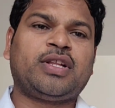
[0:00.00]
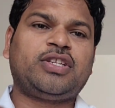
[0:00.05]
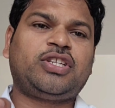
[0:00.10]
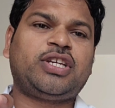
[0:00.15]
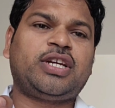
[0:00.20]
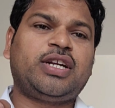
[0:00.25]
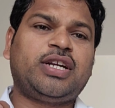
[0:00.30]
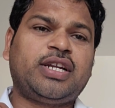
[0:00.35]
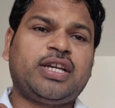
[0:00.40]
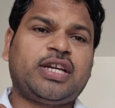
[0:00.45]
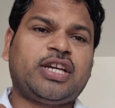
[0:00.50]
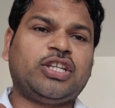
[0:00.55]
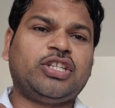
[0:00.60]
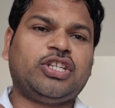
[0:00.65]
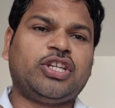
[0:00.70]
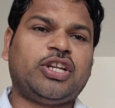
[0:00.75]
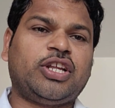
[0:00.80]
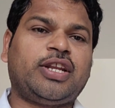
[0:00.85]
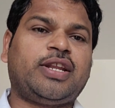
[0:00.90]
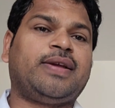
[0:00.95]
Genetic
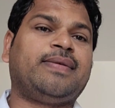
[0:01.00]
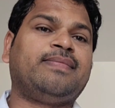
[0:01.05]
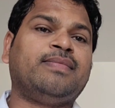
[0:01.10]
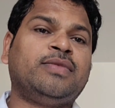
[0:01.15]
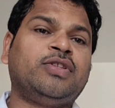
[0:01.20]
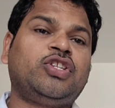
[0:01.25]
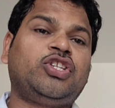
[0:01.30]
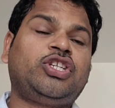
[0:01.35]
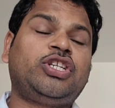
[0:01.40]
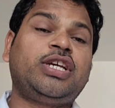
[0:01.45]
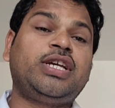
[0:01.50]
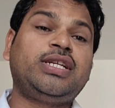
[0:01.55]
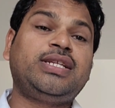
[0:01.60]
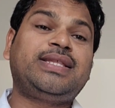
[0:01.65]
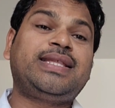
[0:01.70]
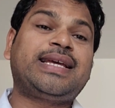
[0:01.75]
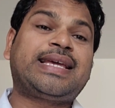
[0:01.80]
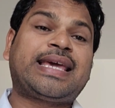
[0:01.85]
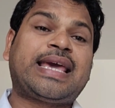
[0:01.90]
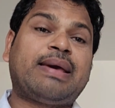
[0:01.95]
engineering, change
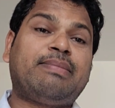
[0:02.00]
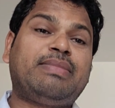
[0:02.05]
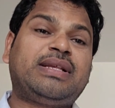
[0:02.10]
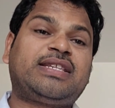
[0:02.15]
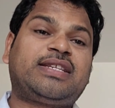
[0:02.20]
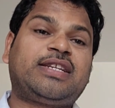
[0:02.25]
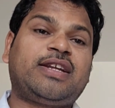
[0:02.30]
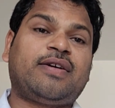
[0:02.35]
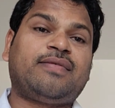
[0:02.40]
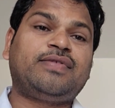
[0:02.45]
the chemistry